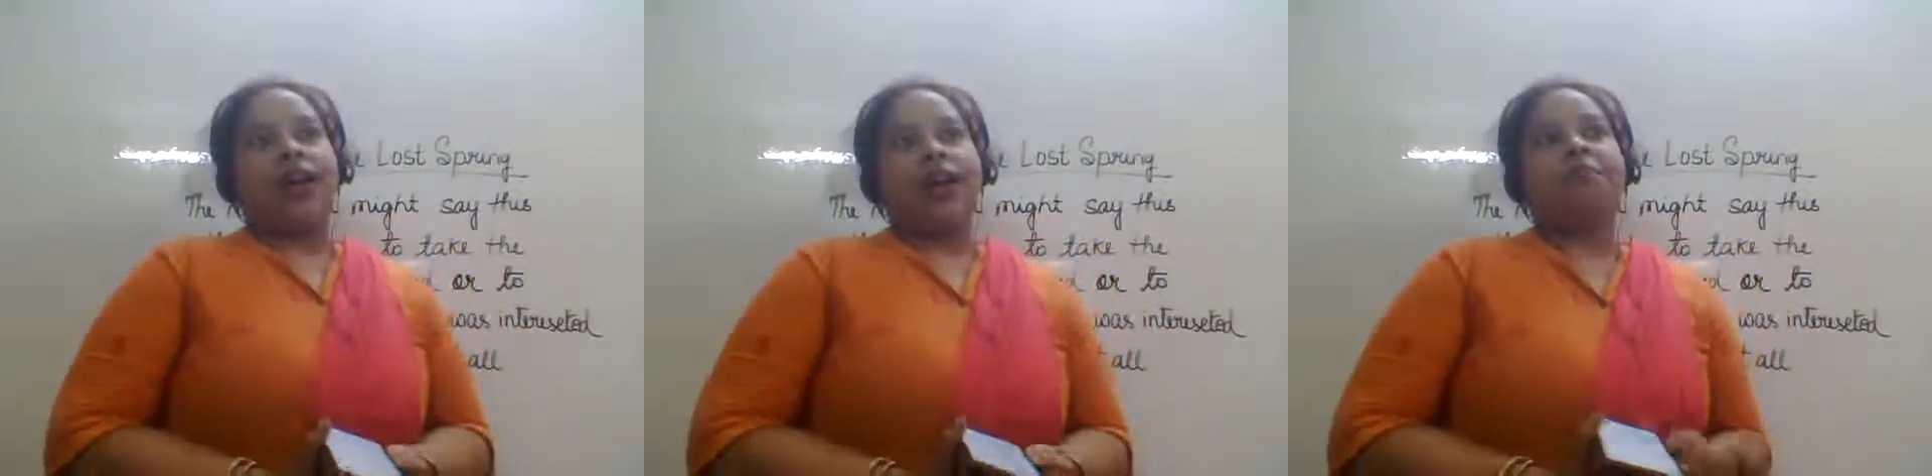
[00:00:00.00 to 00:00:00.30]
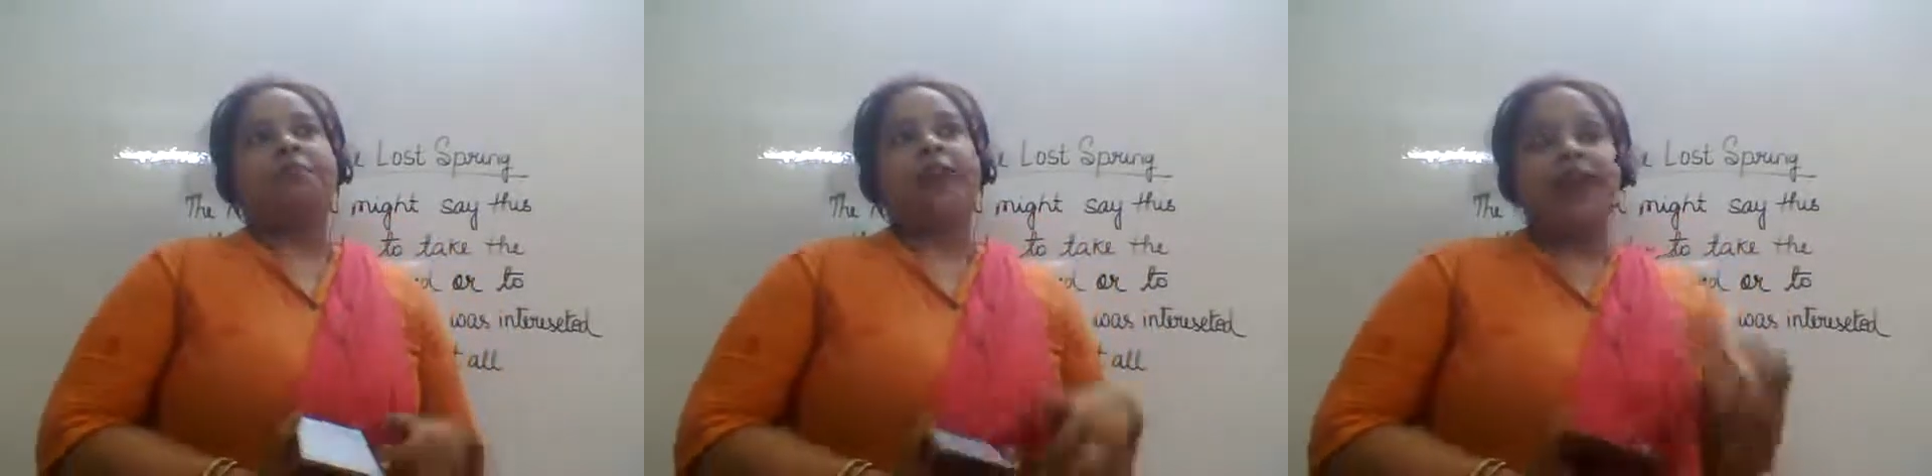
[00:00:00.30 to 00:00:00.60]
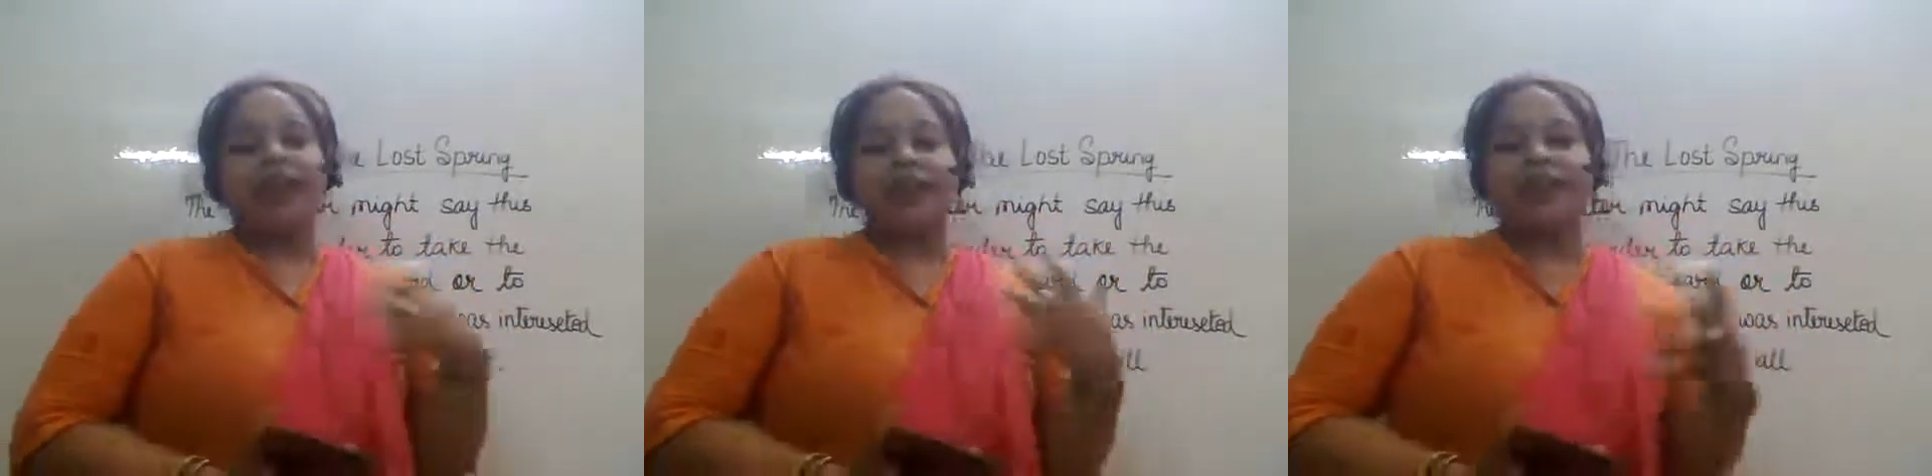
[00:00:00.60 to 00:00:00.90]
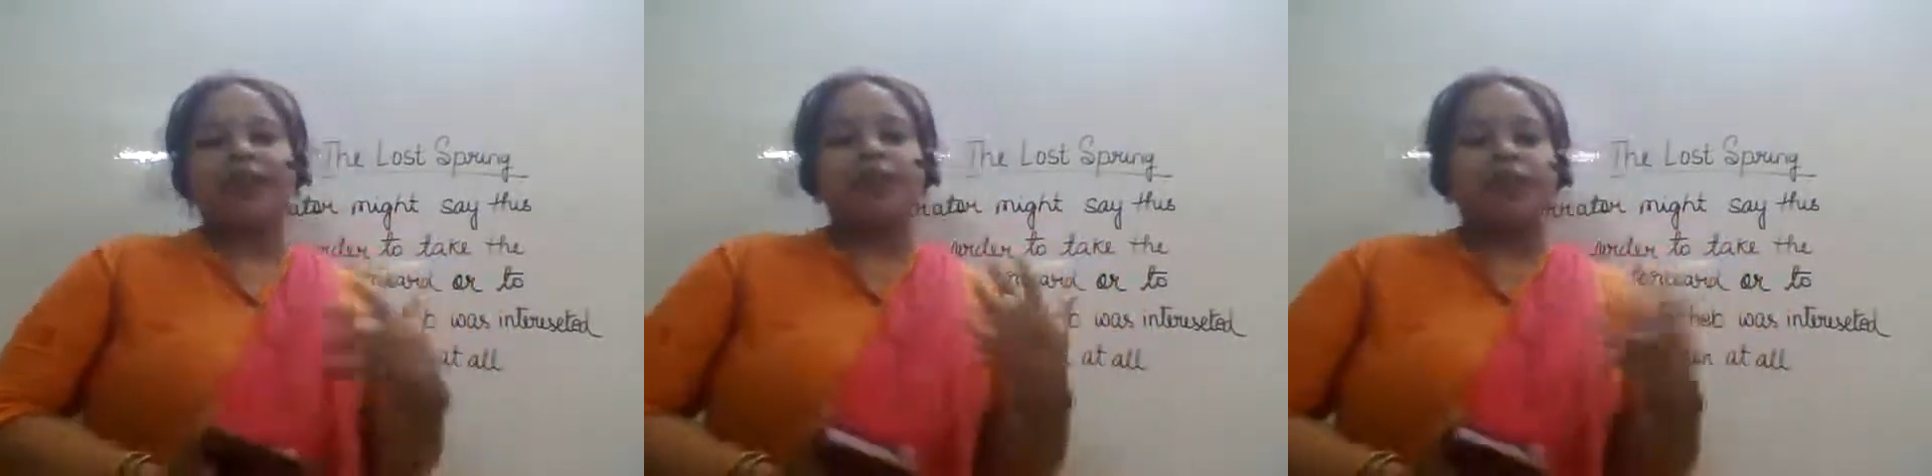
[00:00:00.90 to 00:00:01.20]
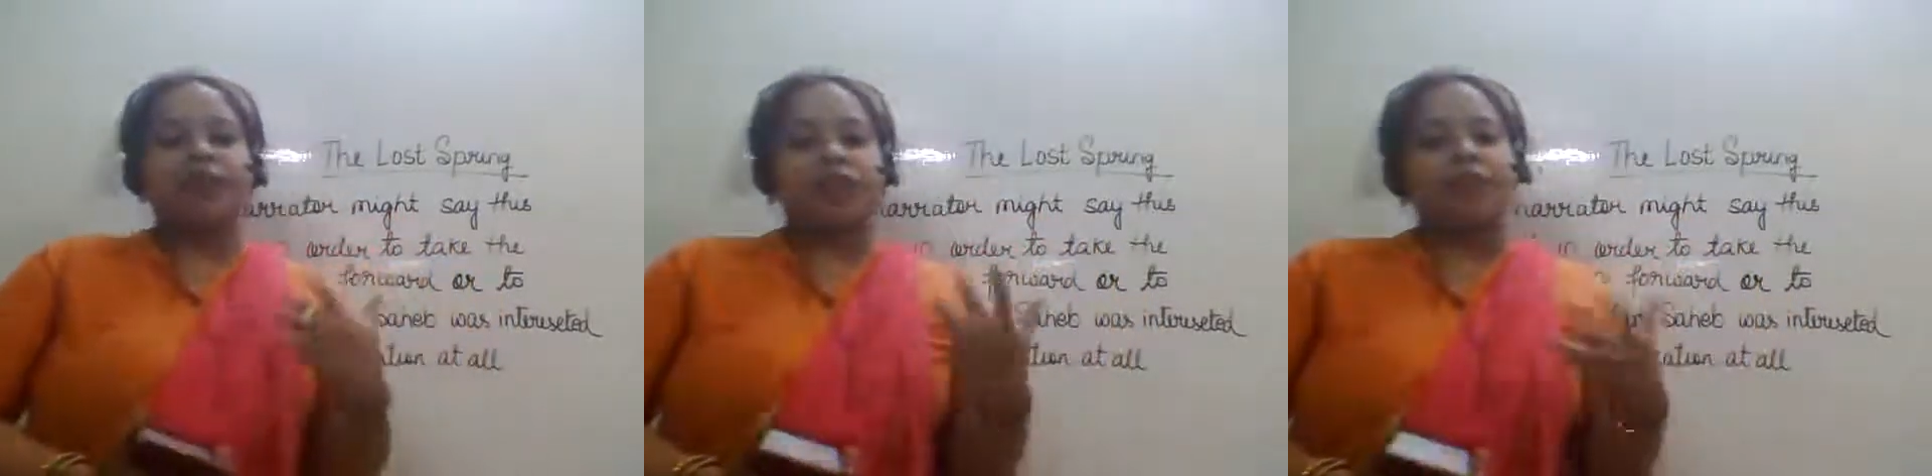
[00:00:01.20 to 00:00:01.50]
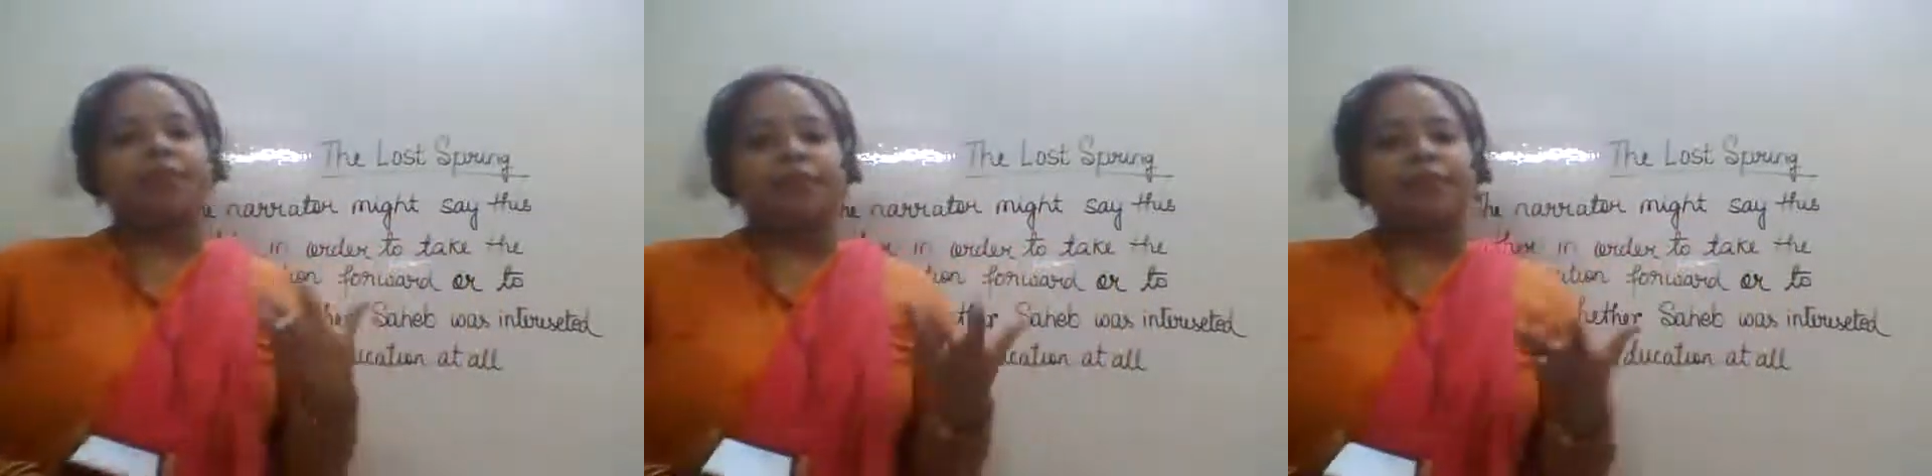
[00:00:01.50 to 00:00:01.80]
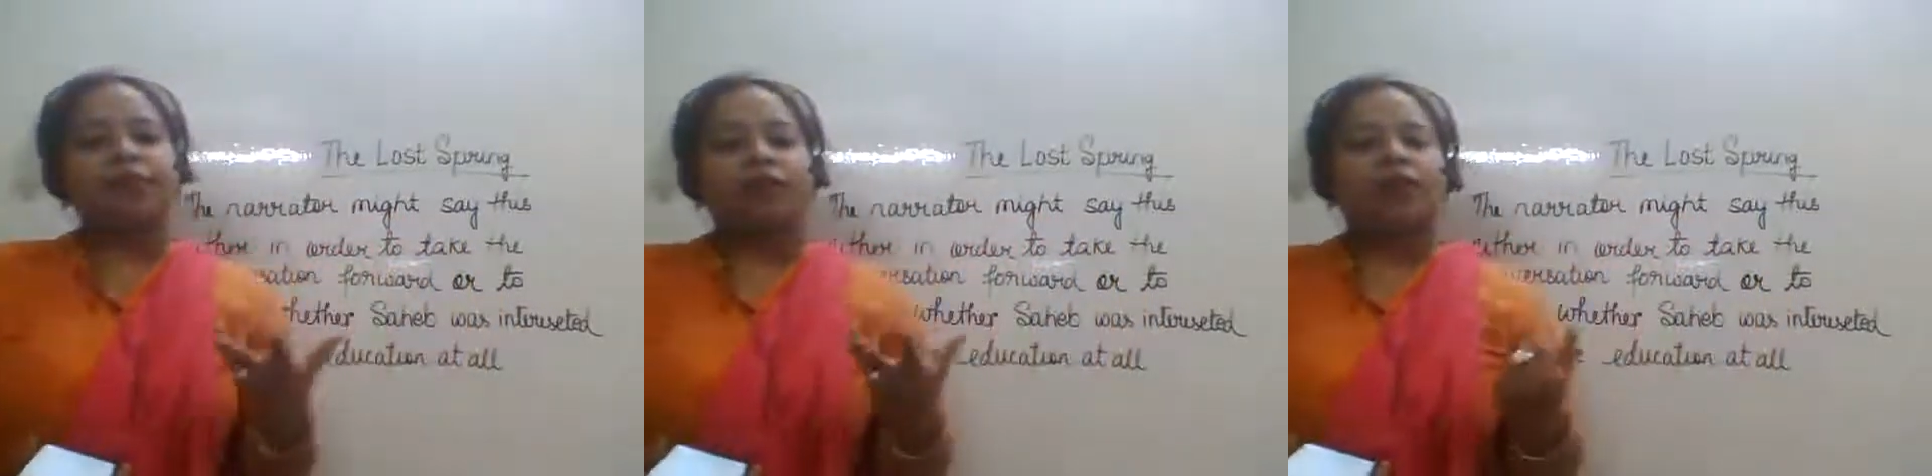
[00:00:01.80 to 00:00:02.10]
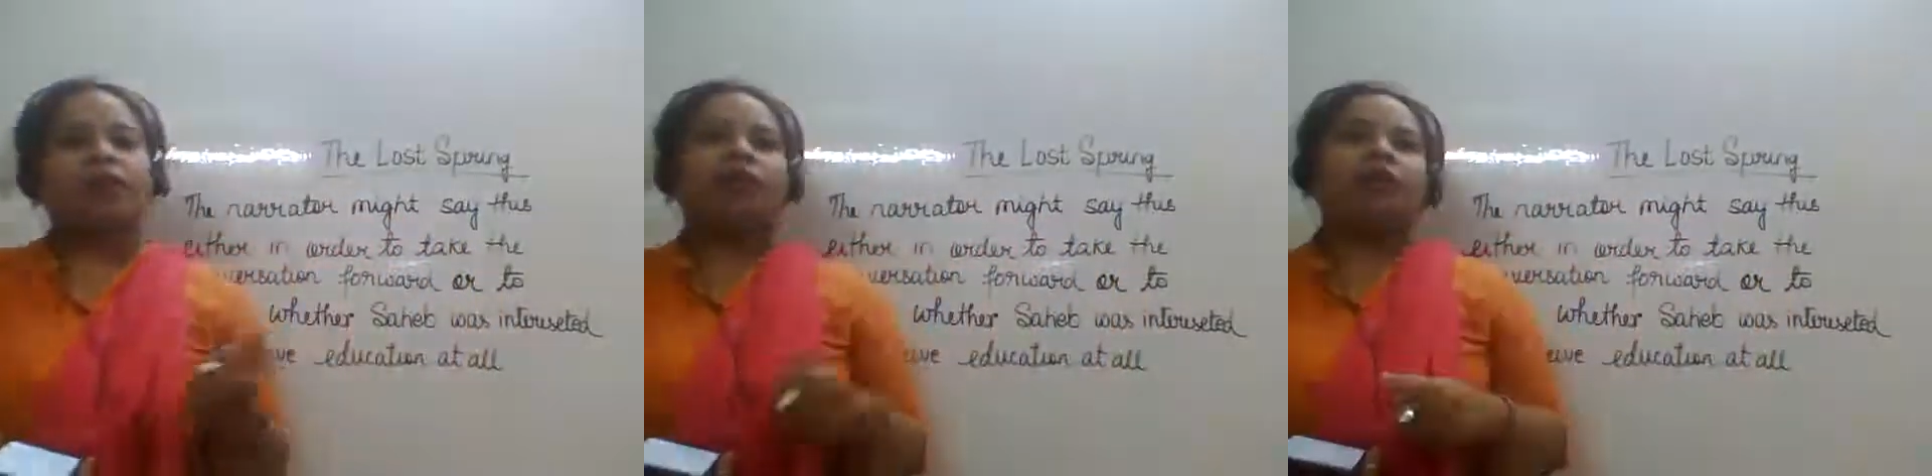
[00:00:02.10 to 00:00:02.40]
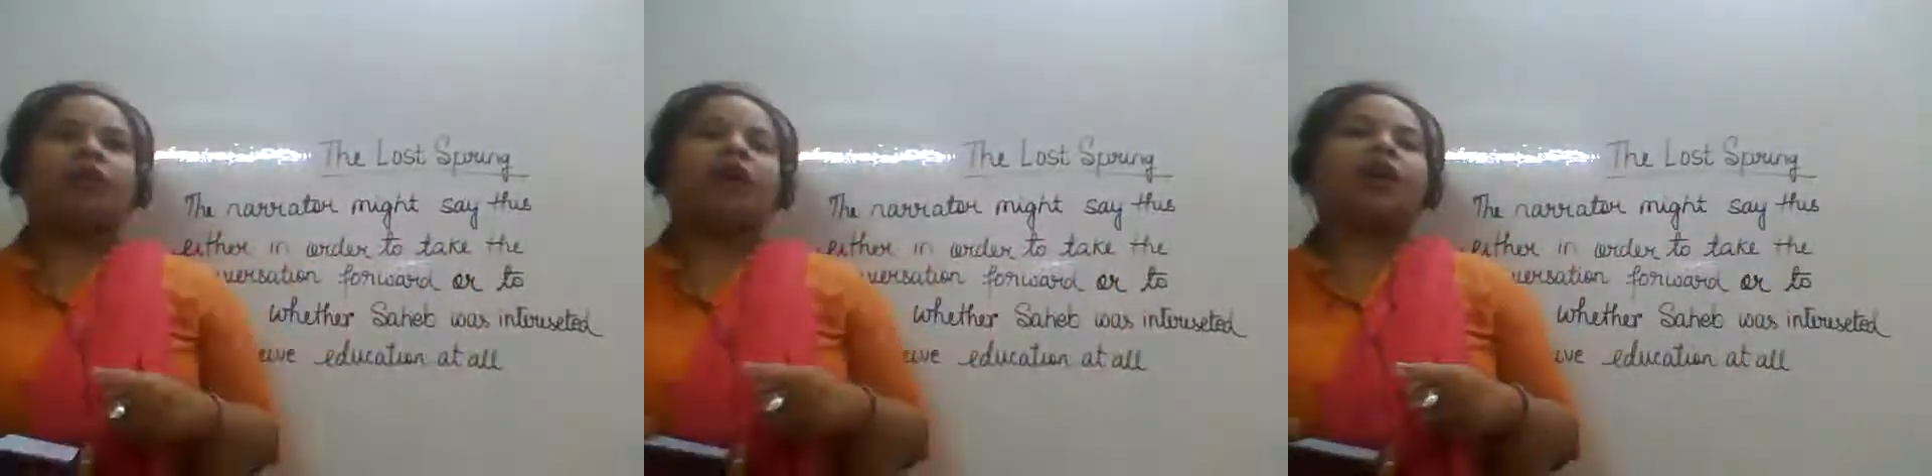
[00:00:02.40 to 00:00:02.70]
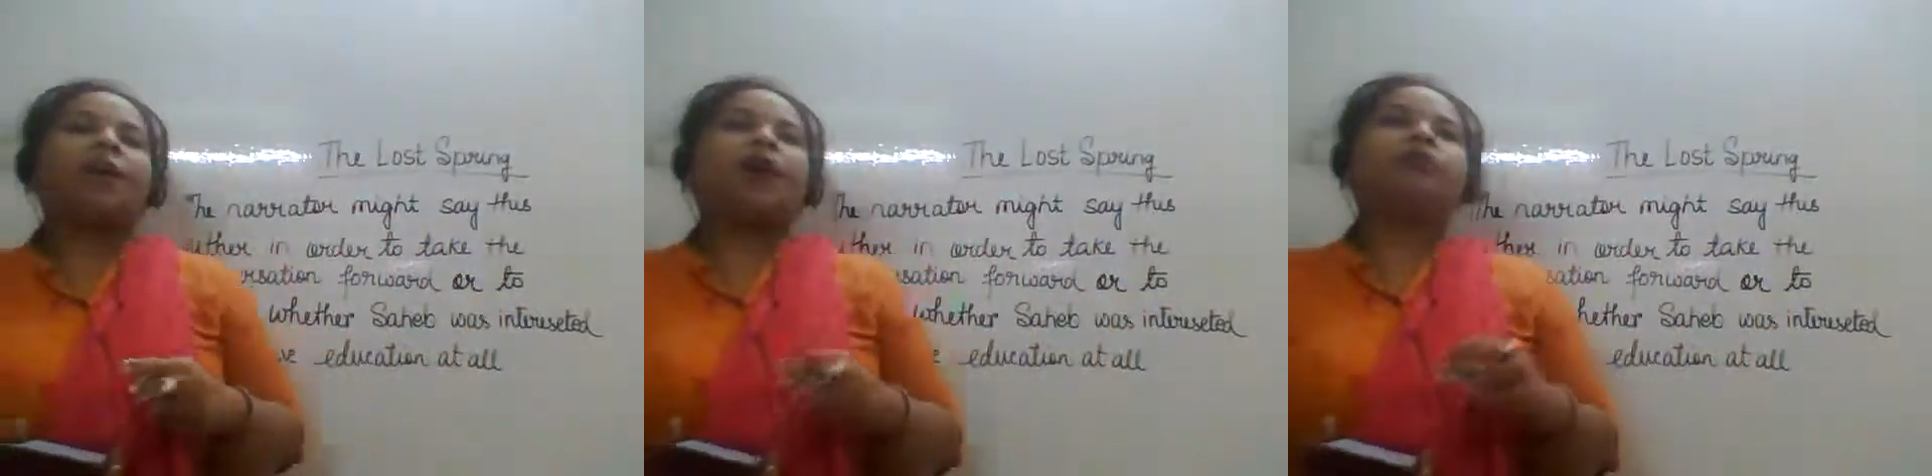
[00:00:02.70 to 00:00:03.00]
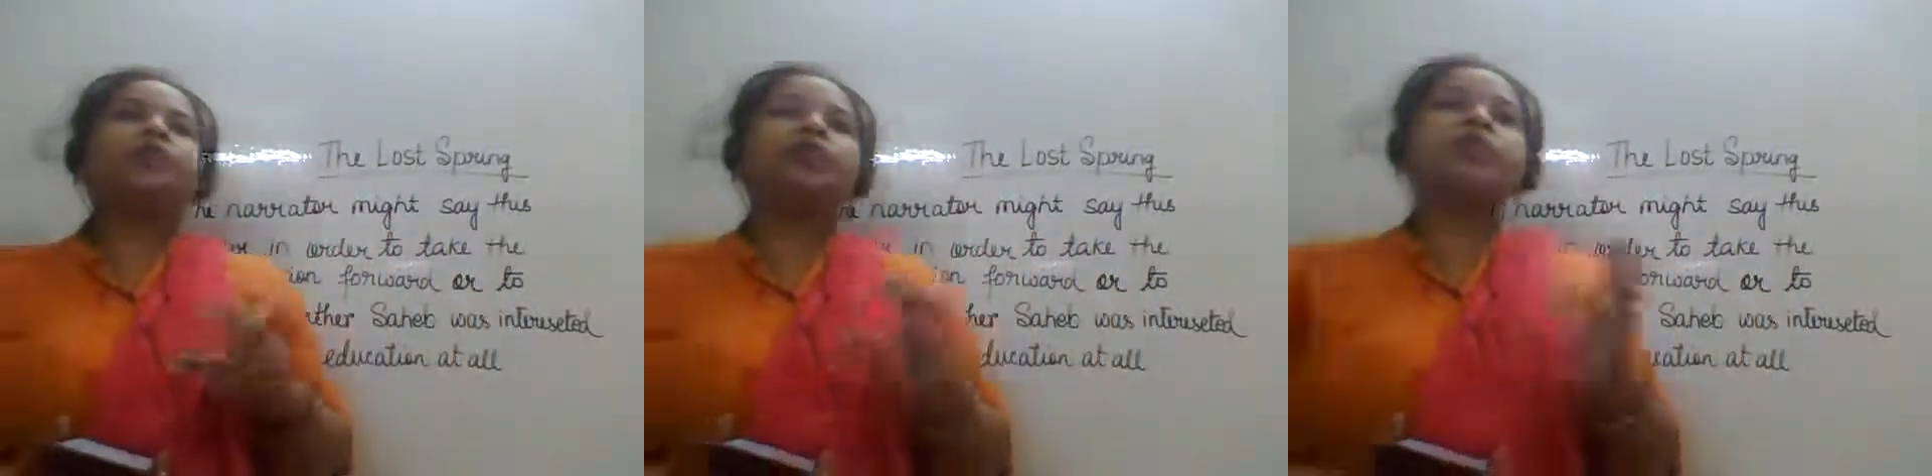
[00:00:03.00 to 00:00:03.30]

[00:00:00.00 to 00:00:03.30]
made him dream about a